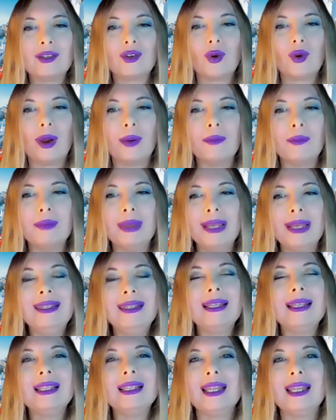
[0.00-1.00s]
So I'm
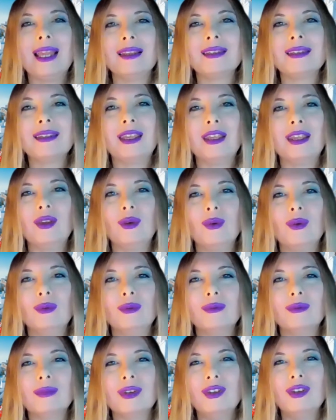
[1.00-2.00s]
basically asking
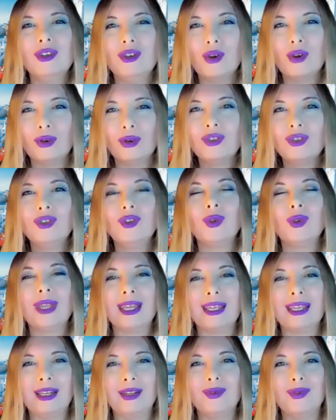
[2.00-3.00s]
you not to
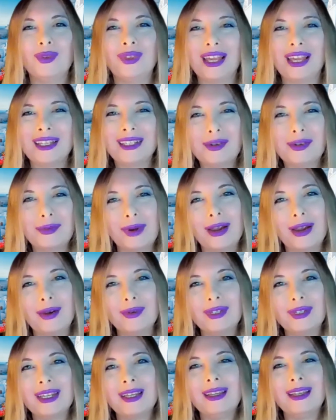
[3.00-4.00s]
get into that
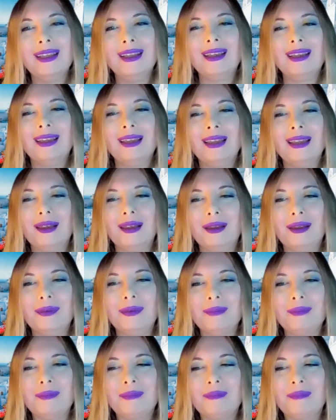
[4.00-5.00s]
route.
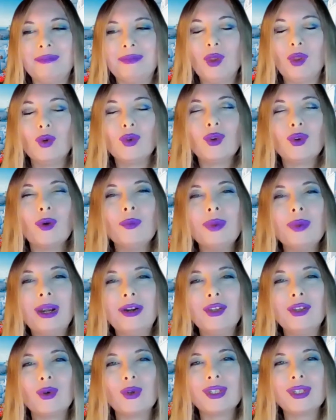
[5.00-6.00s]
Don't
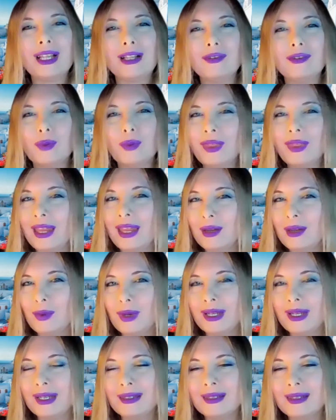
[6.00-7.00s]
compare yourself with
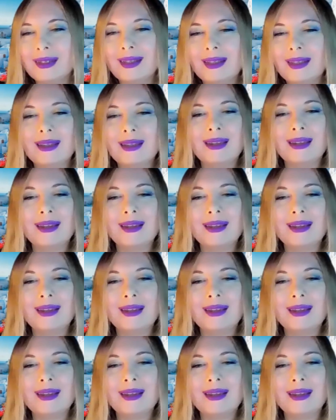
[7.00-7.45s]
anyone.